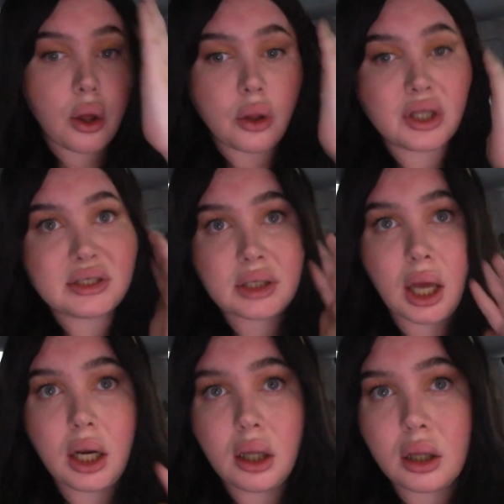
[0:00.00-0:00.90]
This
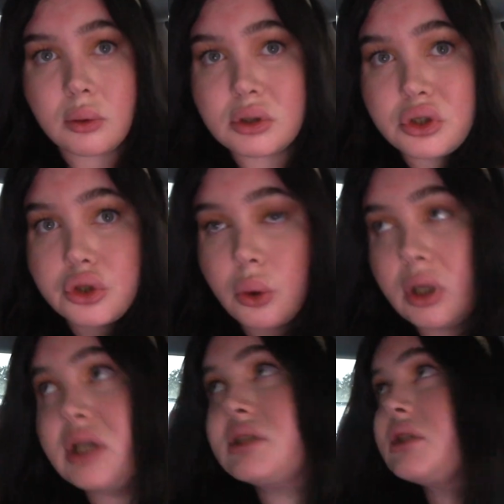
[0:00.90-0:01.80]
lighting was a
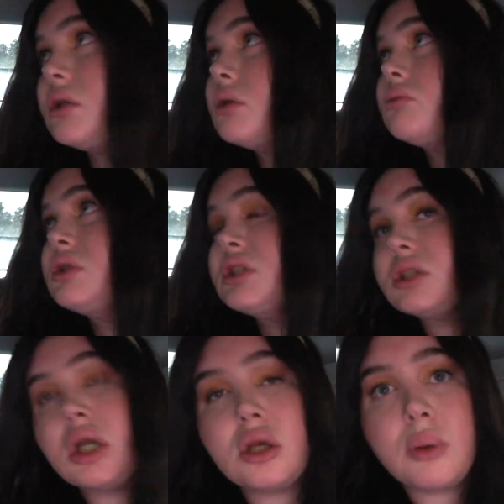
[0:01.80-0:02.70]
choice. It was
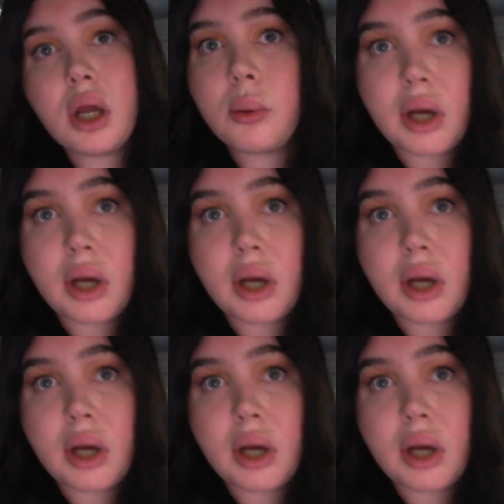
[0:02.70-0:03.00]
sunny when I went